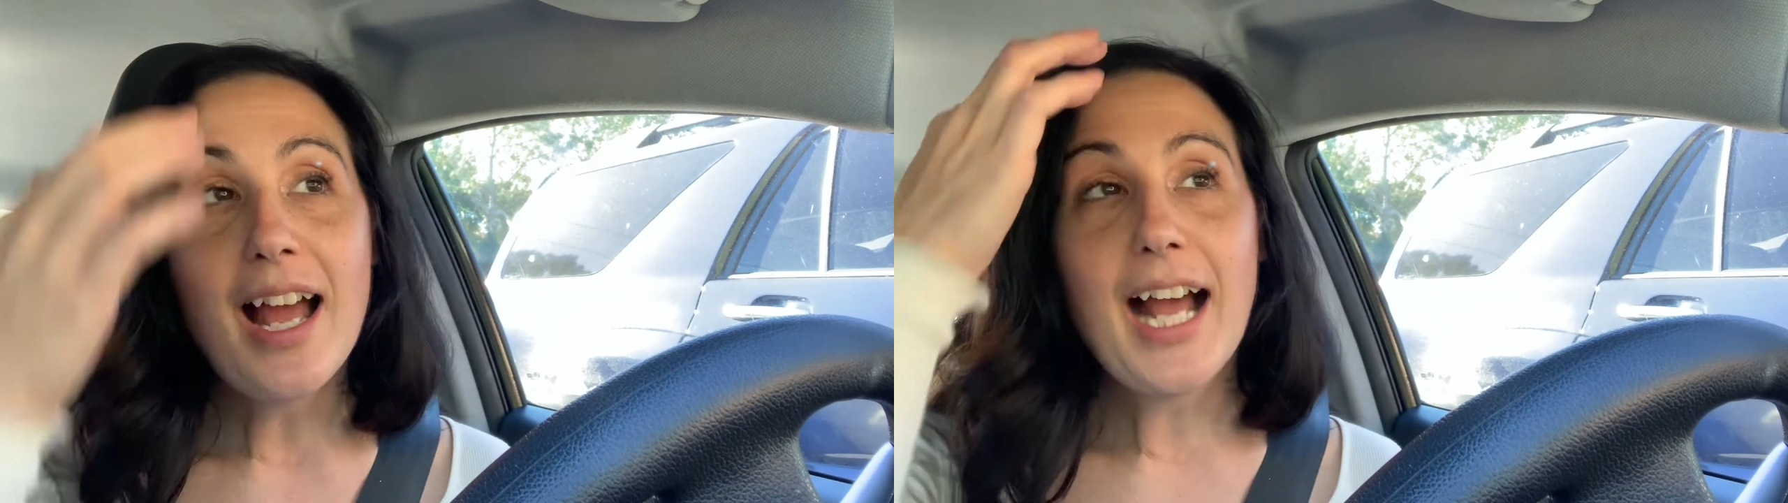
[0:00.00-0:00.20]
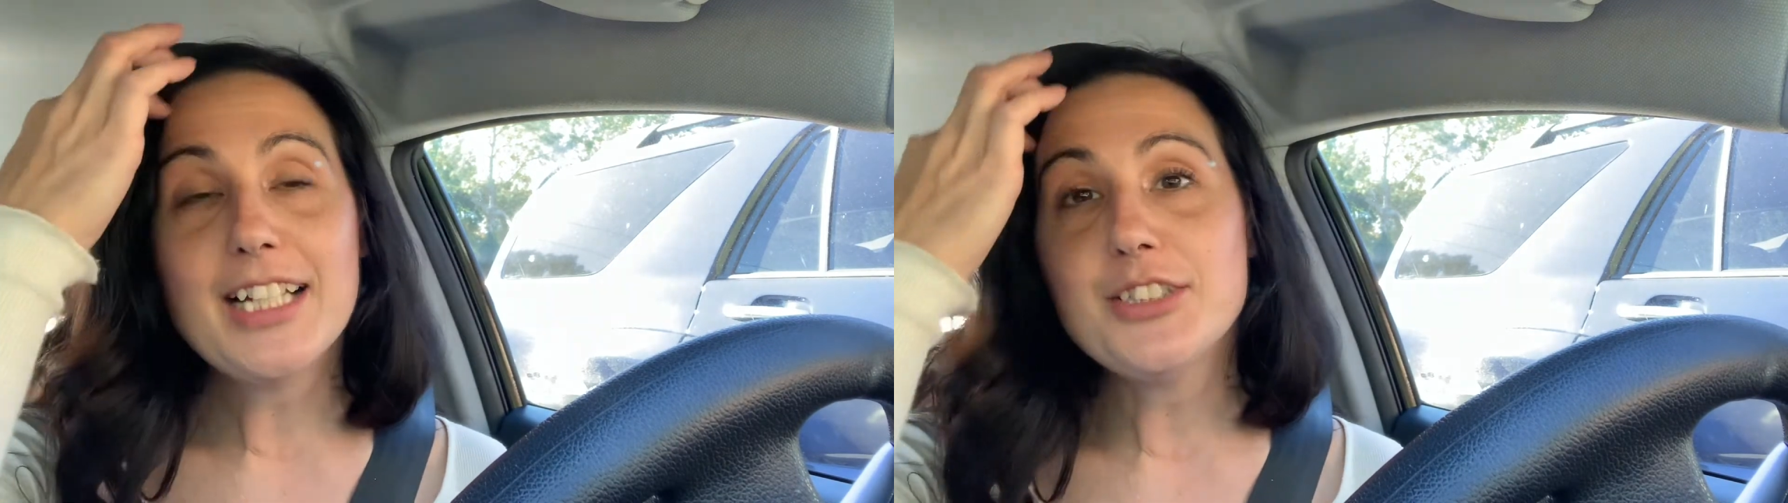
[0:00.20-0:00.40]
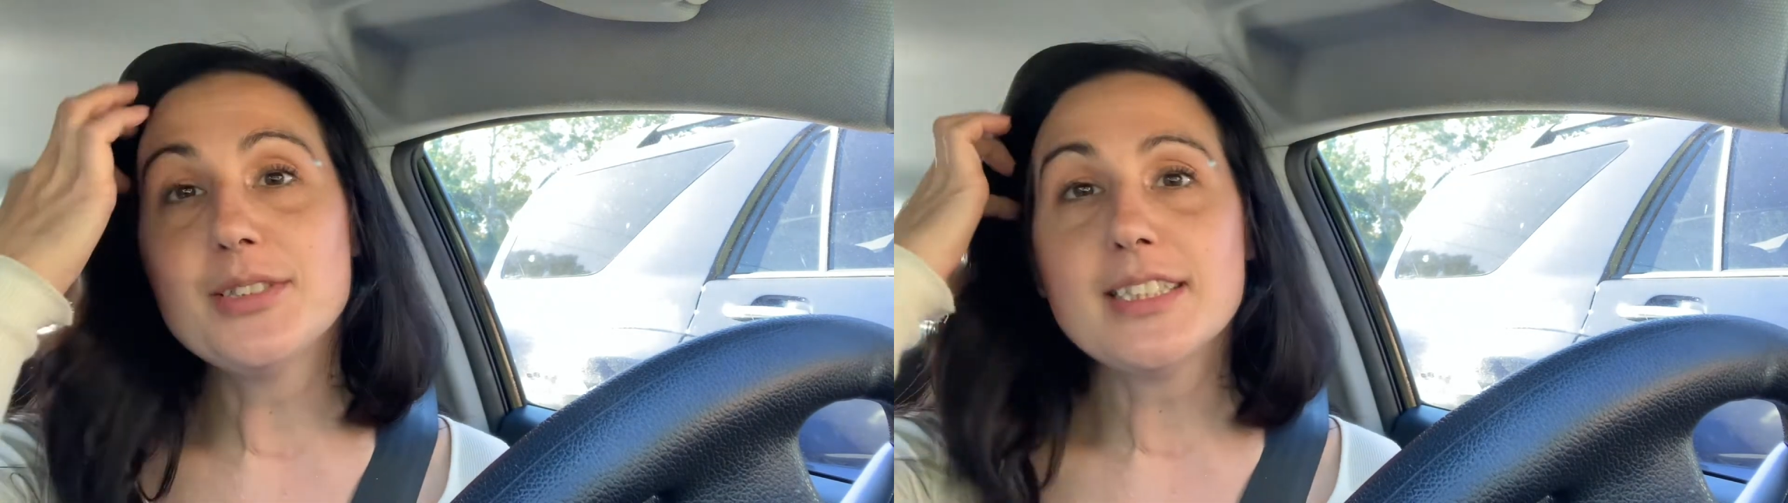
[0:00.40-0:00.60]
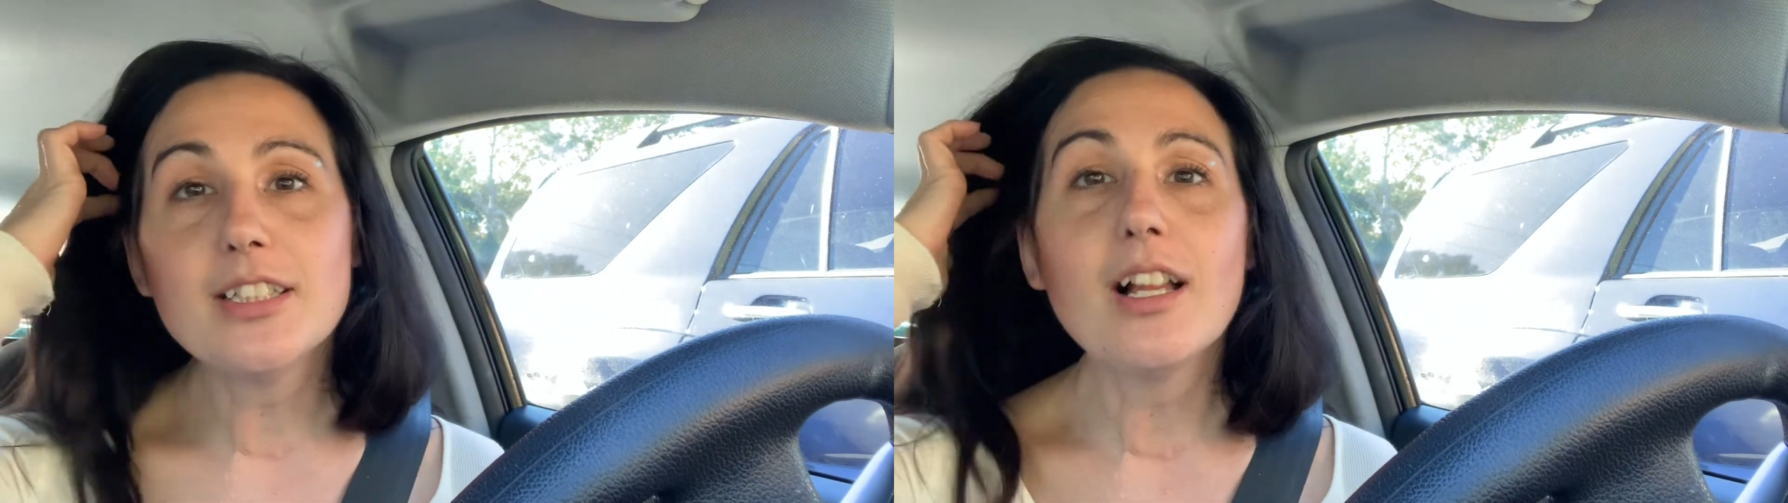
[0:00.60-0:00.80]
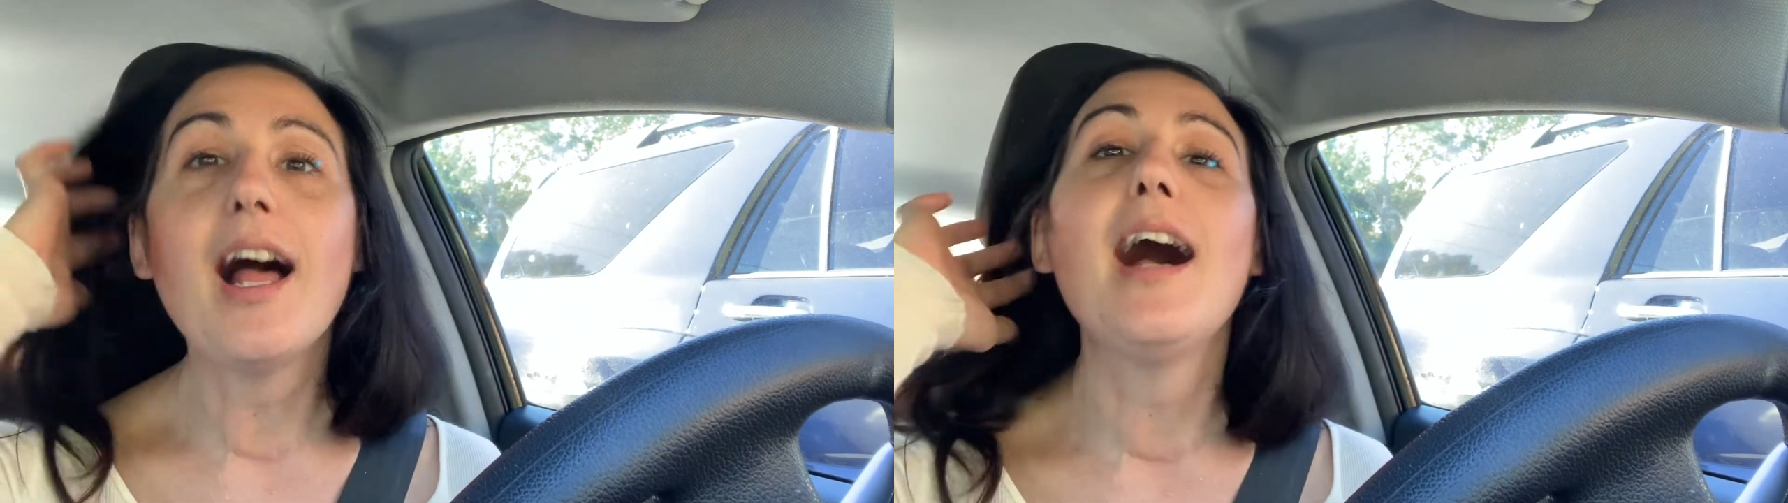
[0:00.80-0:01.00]
I do
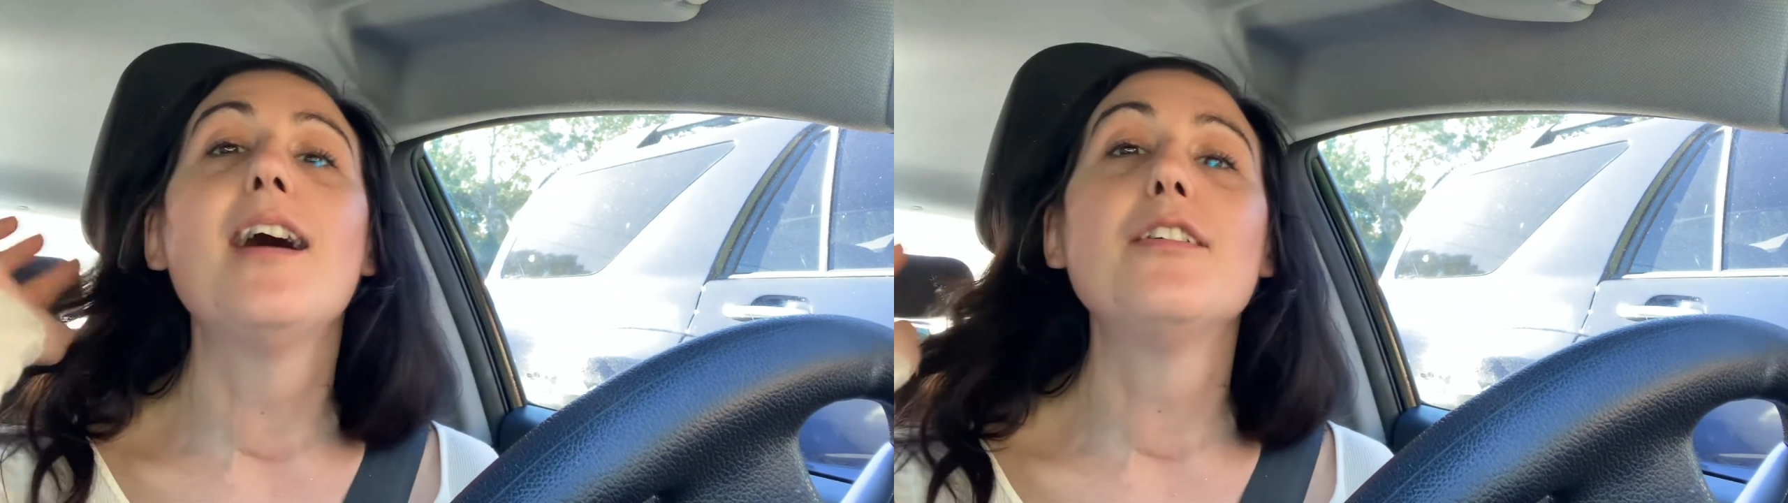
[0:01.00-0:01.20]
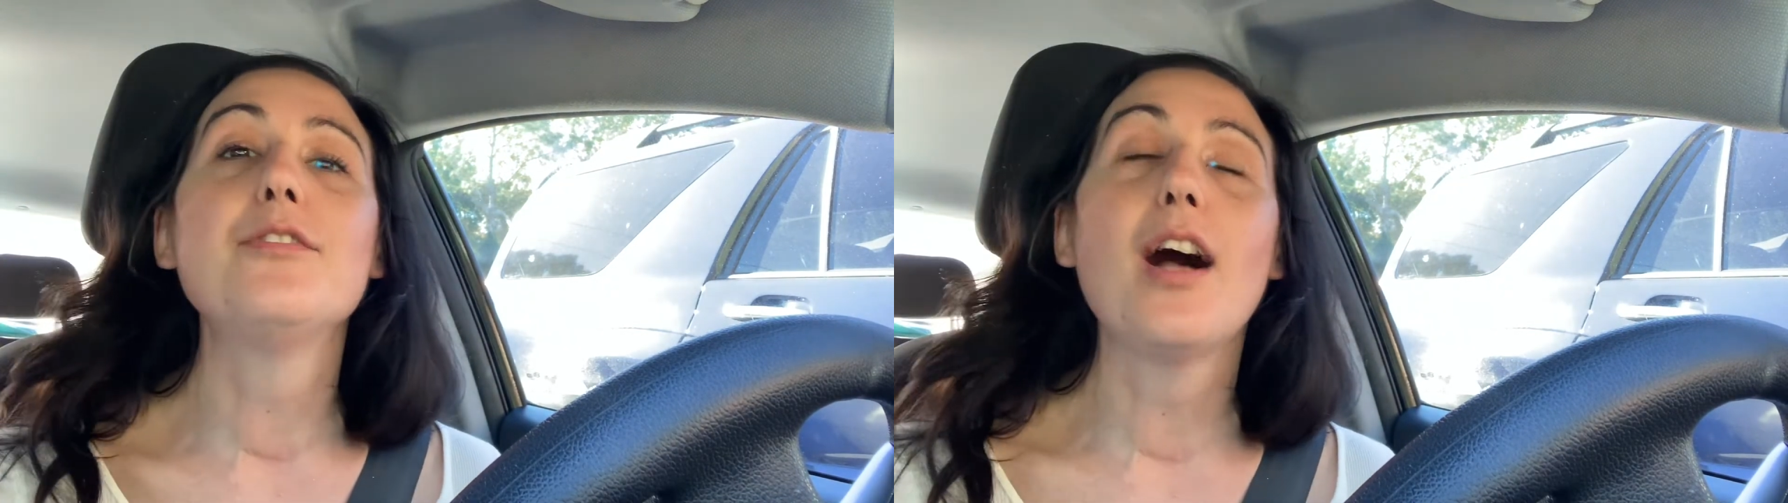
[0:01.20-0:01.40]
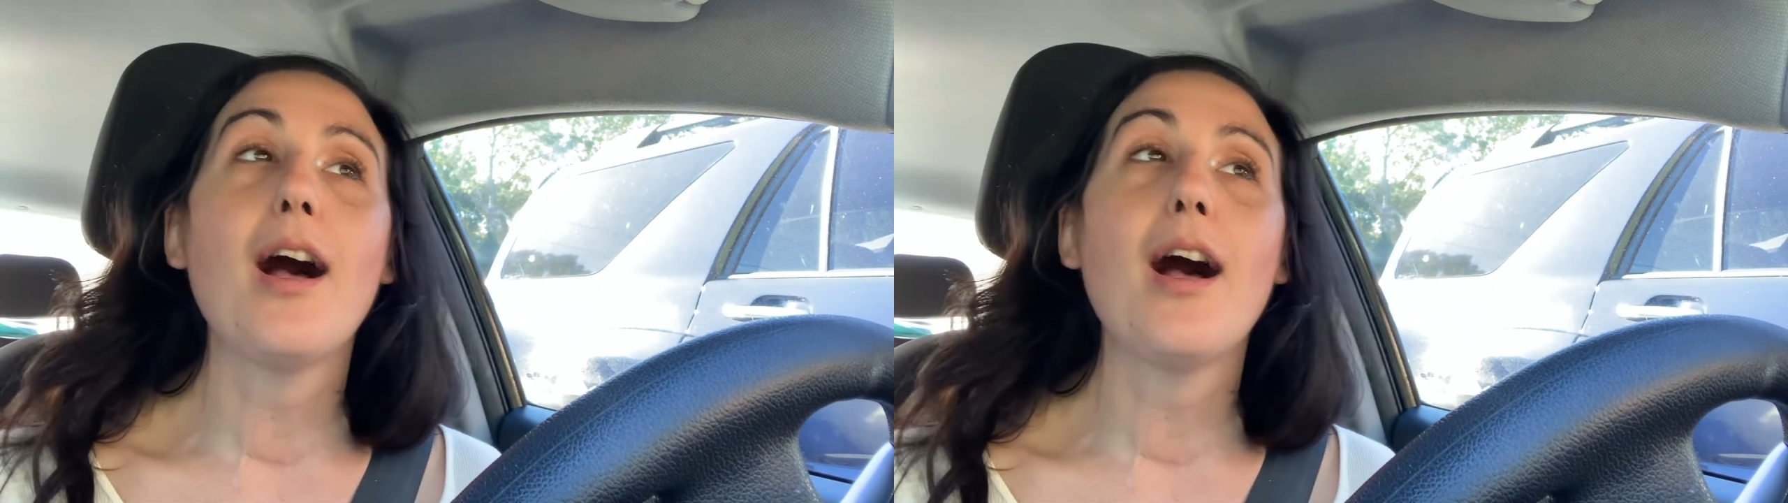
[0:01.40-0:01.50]
still have